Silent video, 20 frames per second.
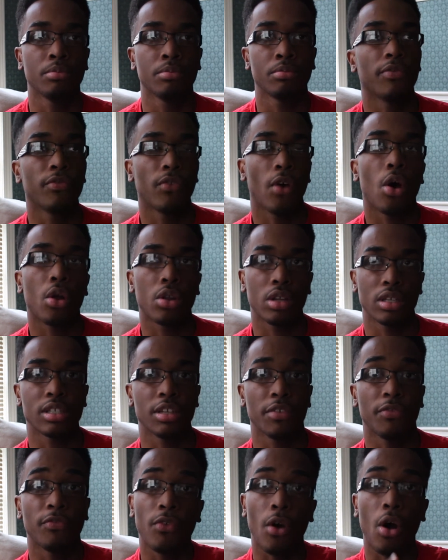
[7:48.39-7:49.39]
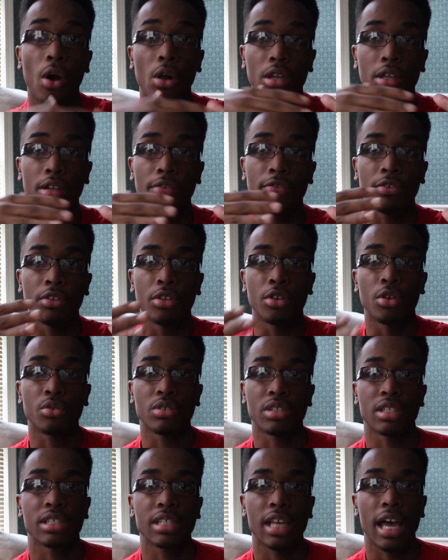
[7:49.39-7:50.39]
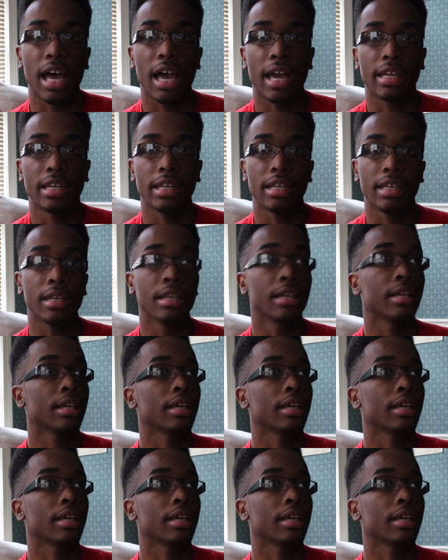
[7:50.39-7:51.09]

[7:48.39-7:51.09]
Fall is the fall of, society